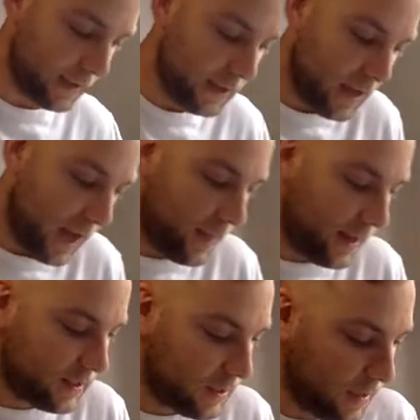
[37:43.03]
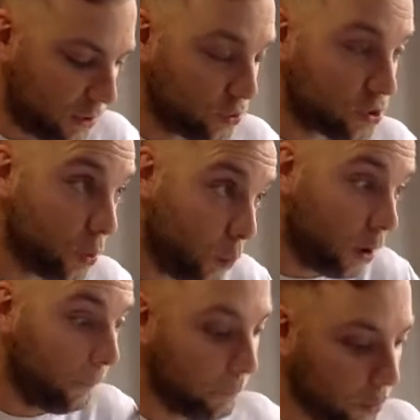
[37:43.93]
And then it's going to be equal to the one
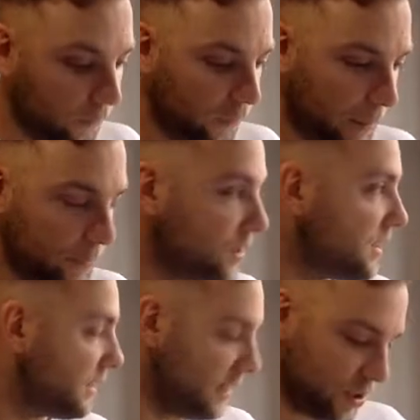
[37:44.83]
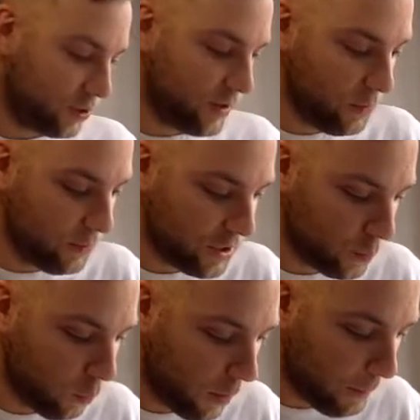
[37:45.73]
above that because it's discrete, which is
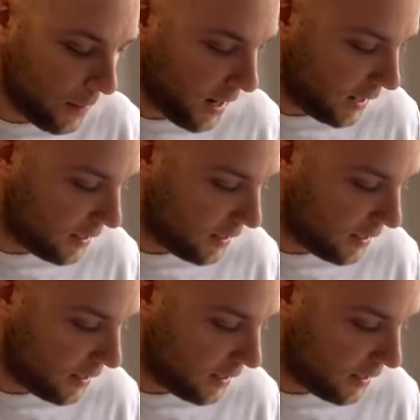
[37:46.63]
1 minus